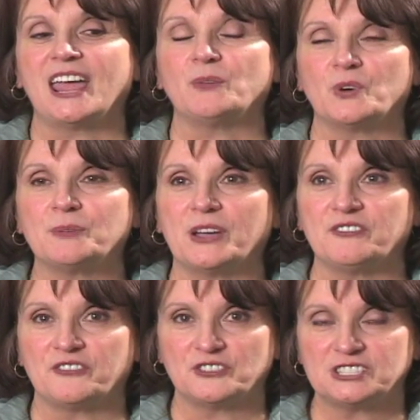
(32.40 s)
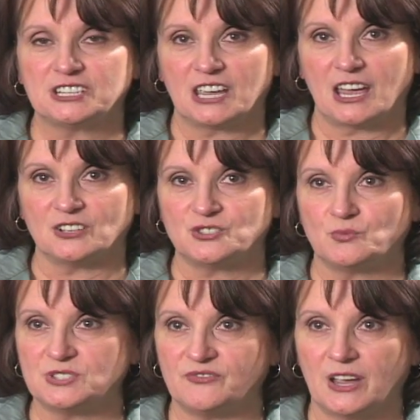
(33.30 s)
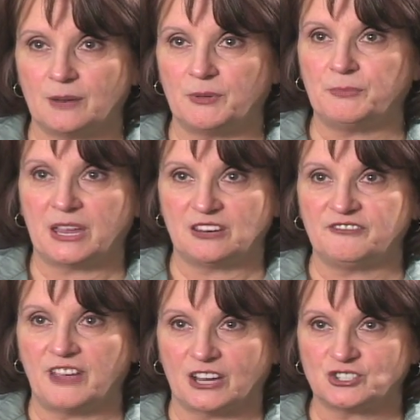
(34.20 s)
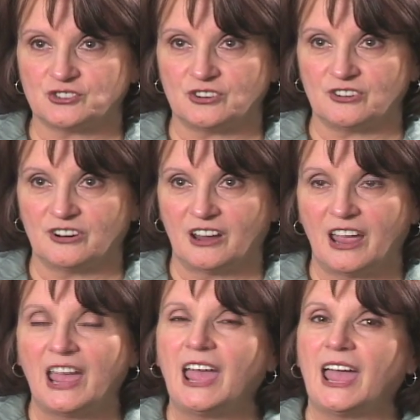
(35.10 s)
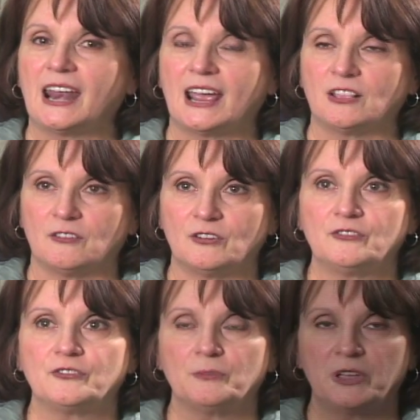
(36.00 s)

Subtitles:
and one of my first accounts was a vitamin manufacturer. And I learned from